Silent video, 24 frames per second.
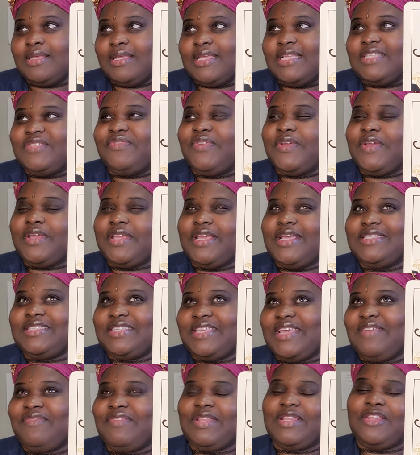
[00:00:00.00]
it's very it's
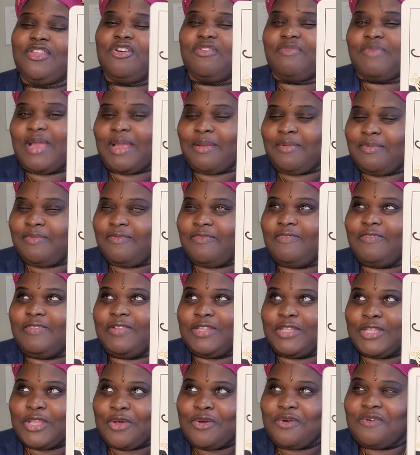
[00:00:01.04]
giving low
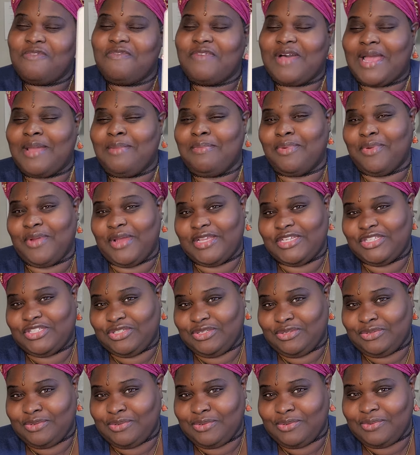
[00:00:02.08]
low
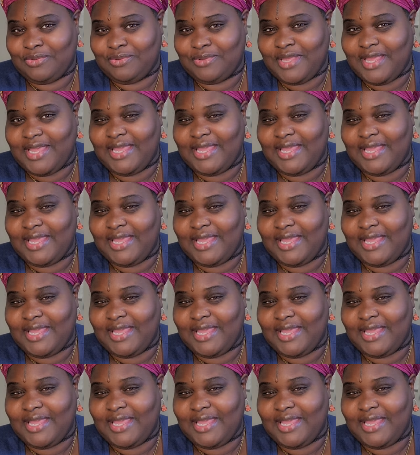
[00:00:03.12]
vibrational,